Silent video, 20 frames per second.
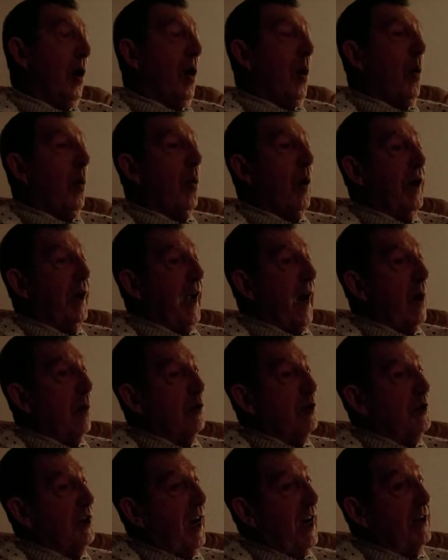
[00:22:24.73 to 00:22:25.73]
when I
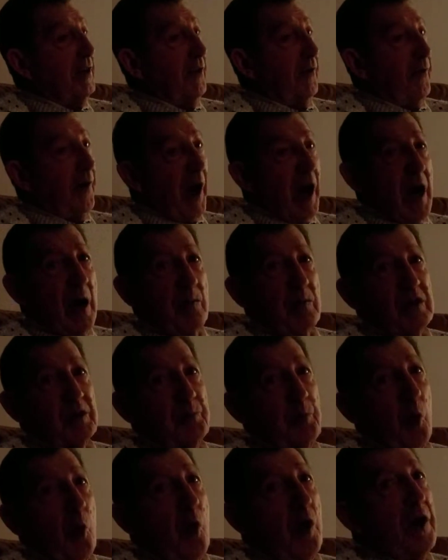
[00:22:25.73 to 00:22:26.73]
was on the fireman's
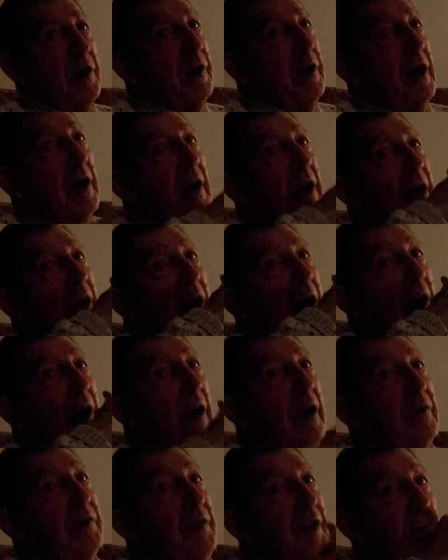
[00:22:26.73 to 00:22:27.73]
board,
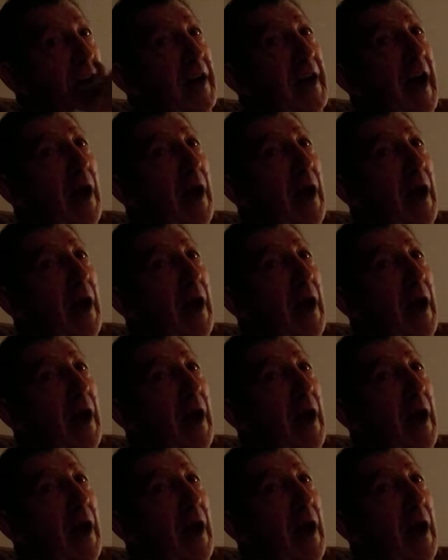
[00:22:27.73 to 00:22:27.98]
then